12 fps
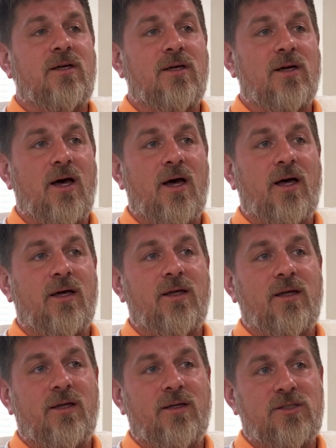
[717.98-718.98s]

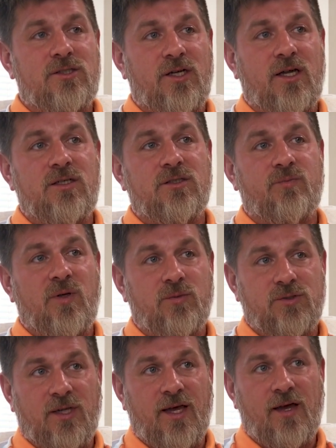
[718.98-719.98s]
God is changing
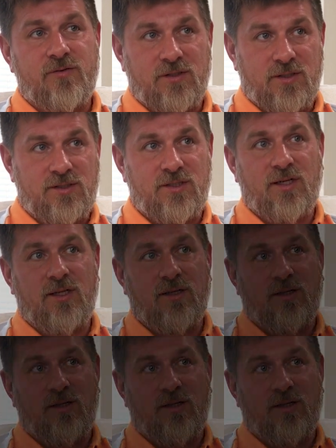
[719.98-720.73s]
people's lives in the city.